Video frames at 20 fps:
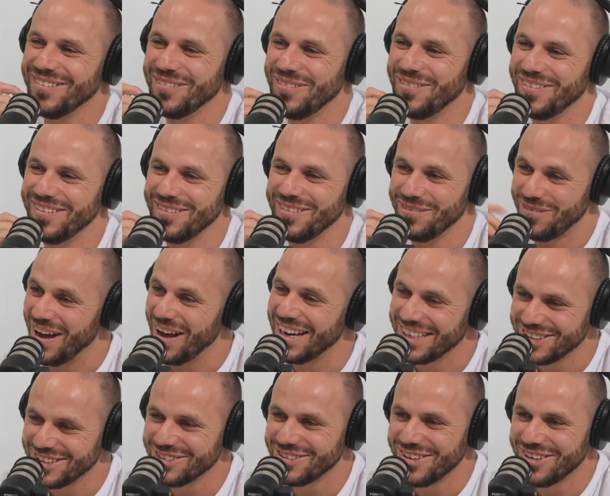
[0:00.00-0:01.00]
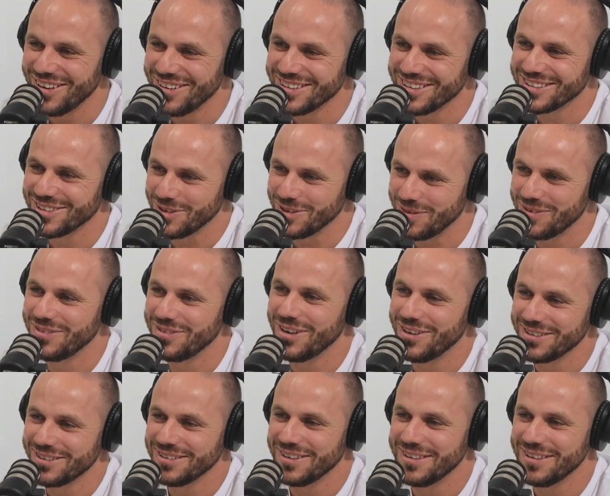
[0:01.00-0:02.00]
Yeah, For actual dogs or with
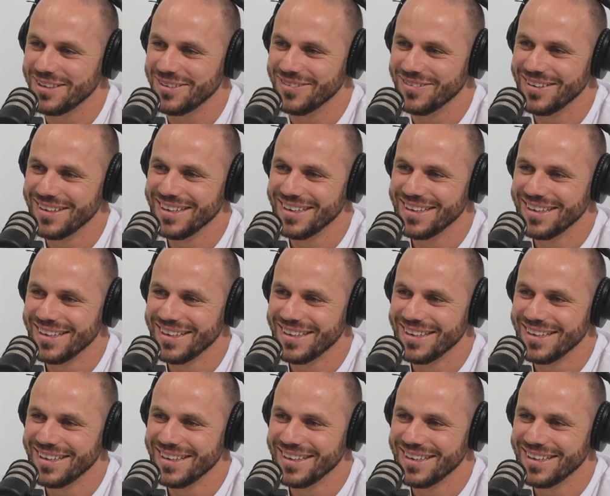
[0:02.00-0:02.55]
dogs? Nah, nah,